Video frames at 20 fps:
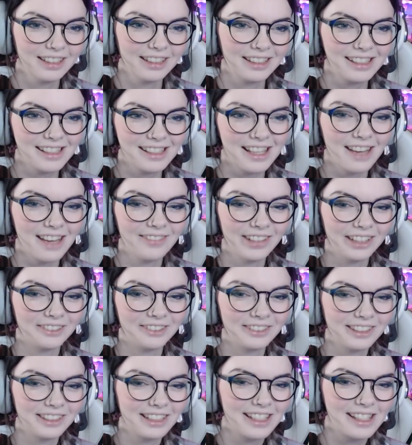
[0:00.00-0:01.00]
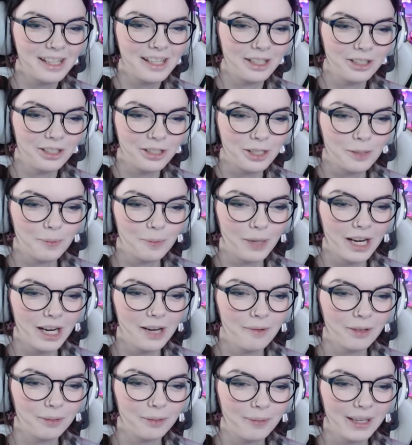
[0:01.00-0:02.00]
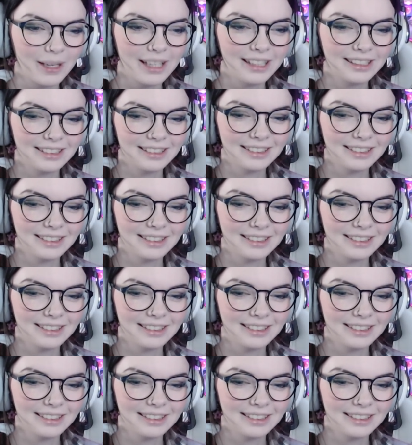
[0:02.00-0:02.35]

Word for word: God damn it! I wanted to see her just spray him with pin.